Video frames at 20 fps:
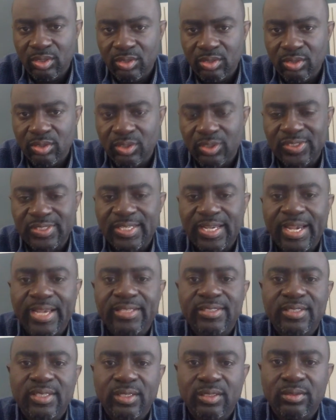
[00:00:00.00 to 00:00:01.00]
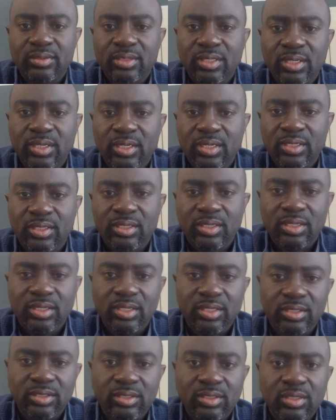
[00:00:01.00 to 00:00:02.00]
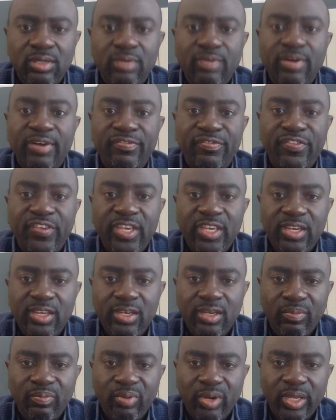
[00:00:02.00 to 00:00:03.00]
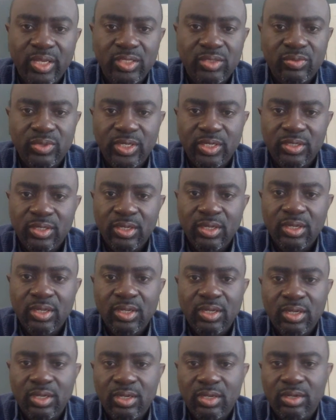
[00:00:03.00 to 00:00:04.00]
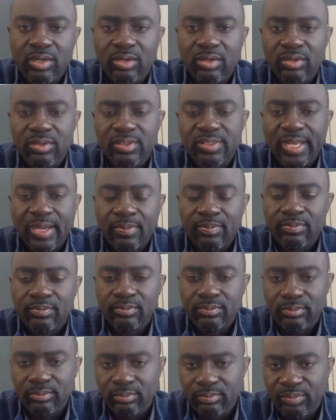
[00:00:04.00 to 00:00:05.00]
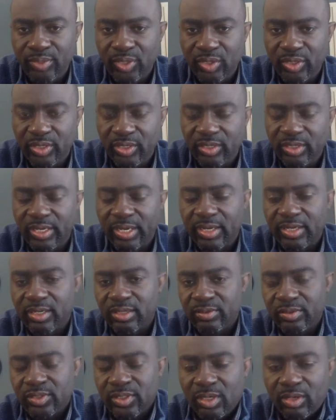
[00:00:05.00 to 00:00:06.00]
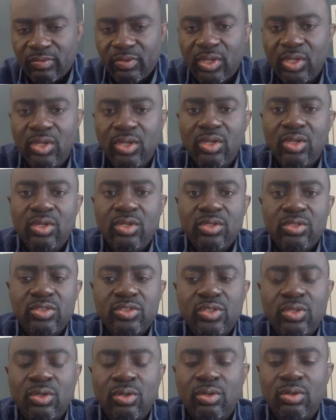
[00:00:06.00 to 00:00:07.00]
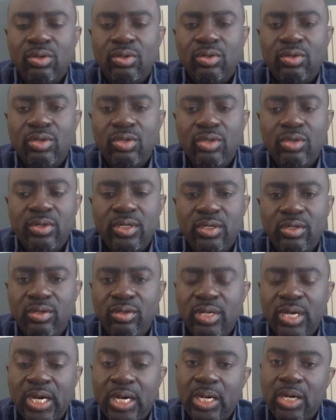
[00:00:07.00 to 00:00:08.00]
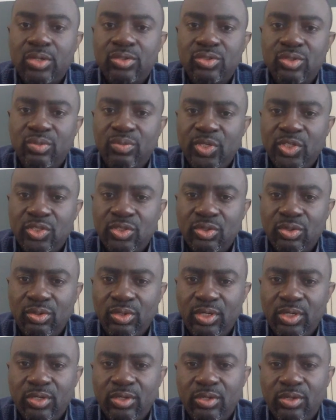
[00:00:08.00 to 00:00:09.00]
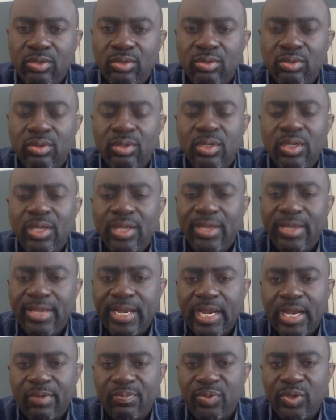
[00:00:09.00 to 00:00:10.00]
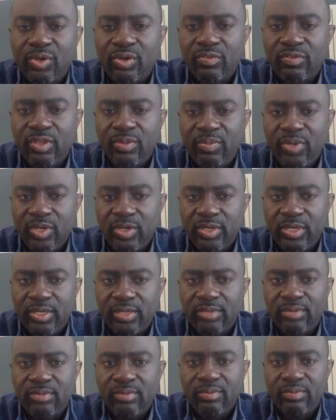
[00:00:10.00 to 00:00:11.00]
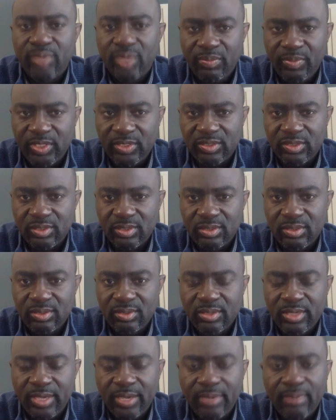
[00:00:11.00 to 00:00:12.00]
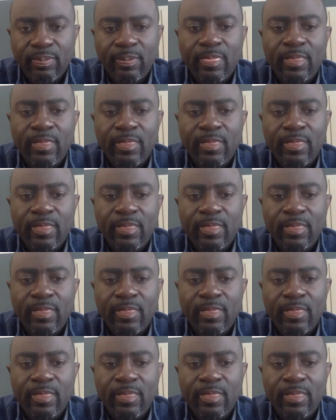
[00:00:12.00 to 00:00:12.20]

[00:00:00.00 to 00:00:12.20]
your site and graffiti the place with, you know, stop building, that kind of stuff. So you want to do that. I'll also be showing you a copy of the building permit, okay,